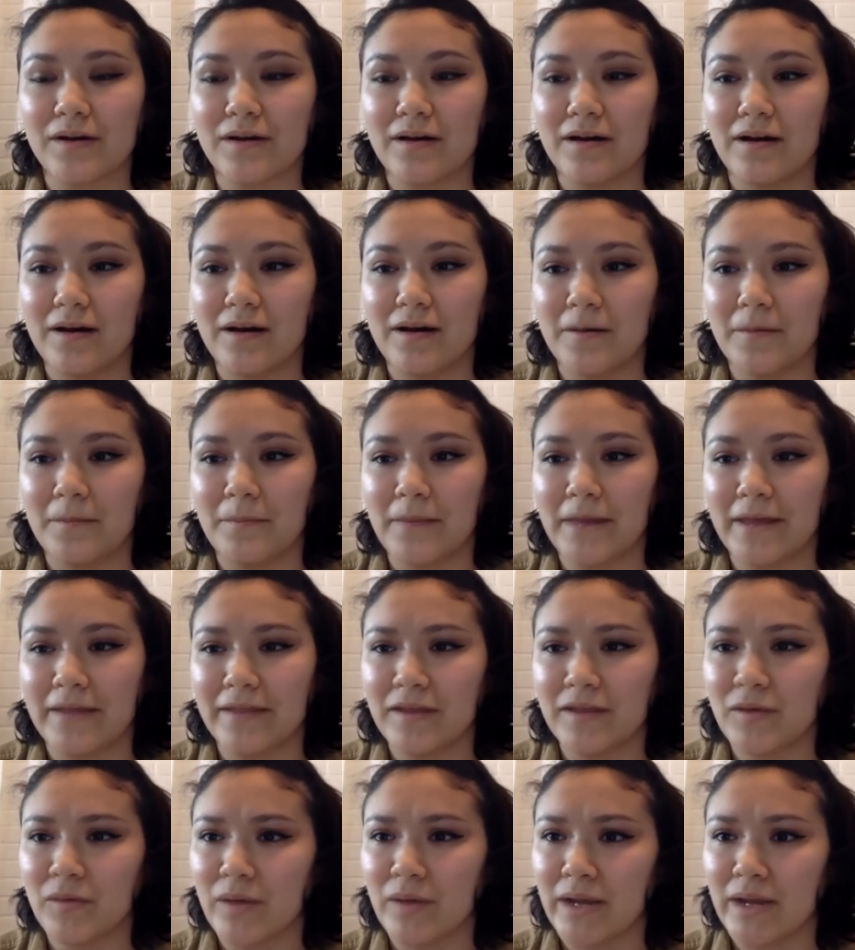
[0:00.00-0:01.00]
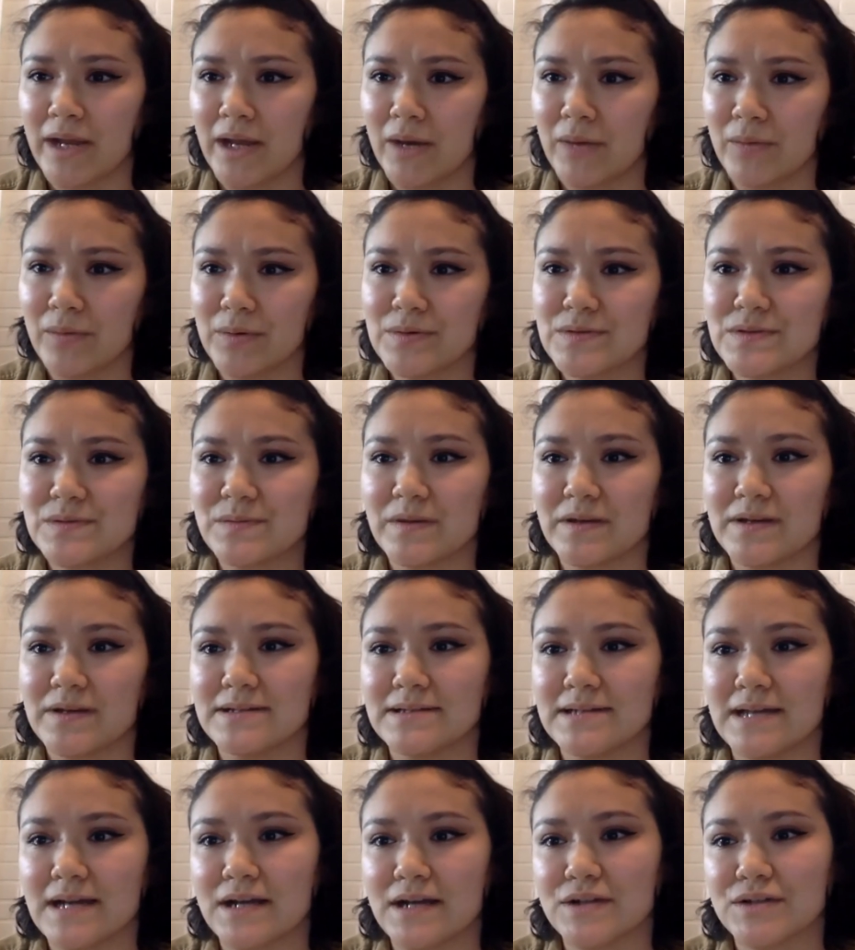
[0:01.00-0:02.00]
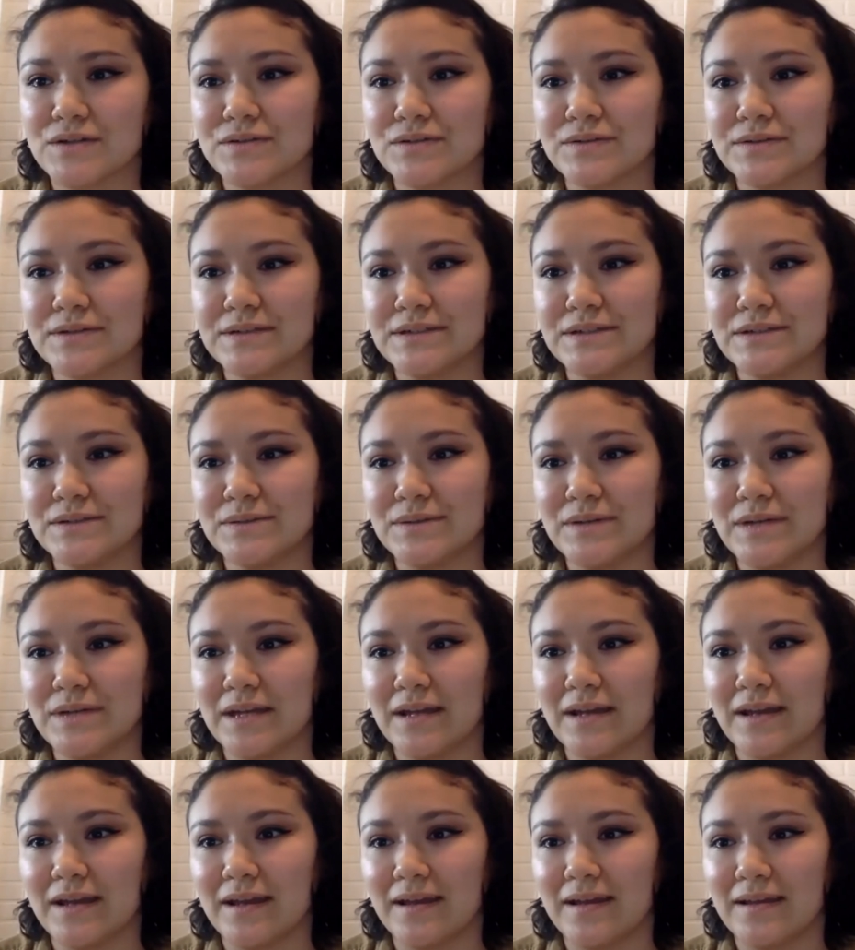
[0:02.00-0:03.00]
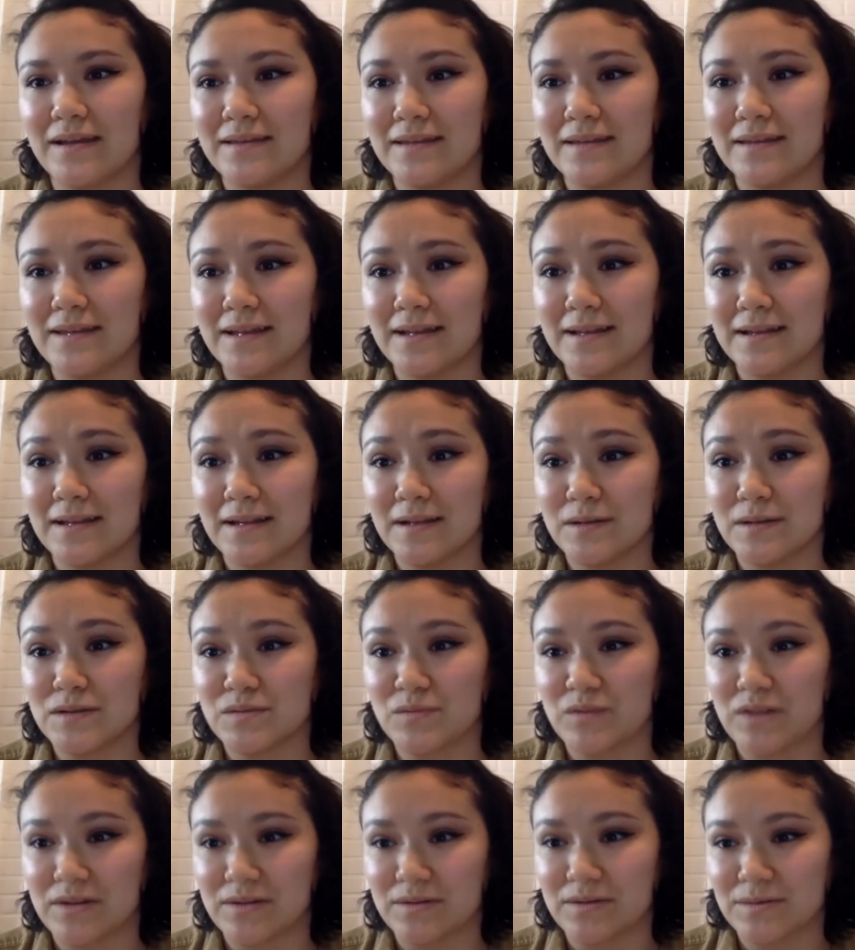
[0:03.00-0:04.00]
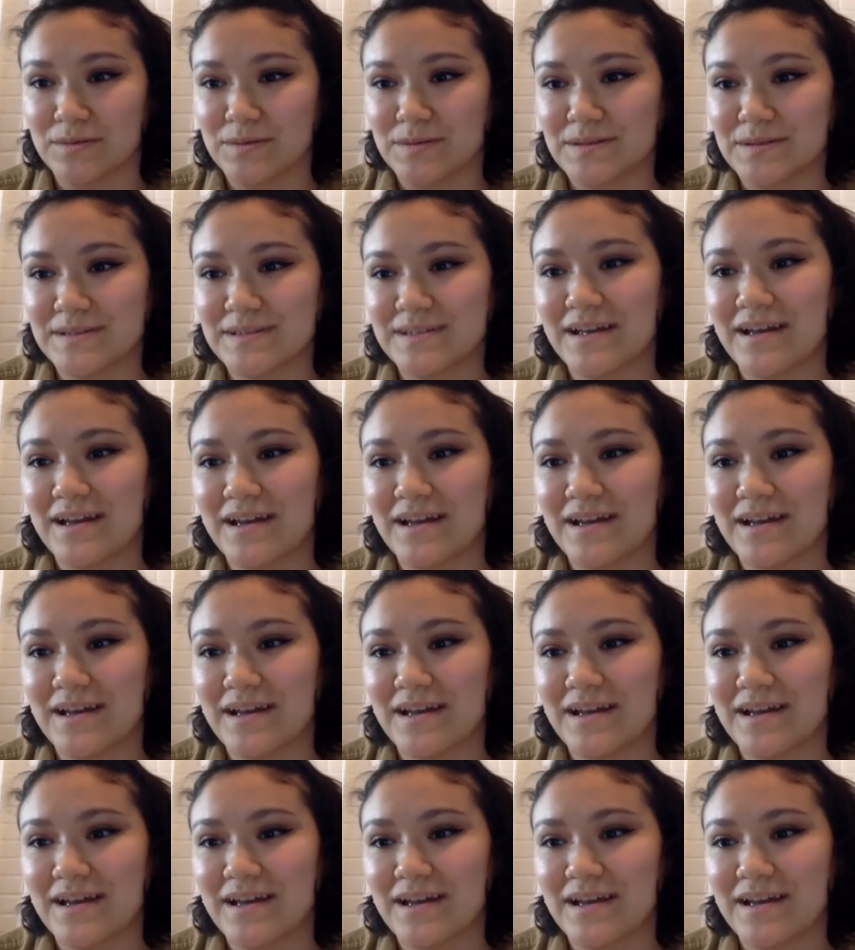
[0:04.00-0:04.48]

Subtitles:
I think right now Rosemary is actually doing a Dia de los Muertos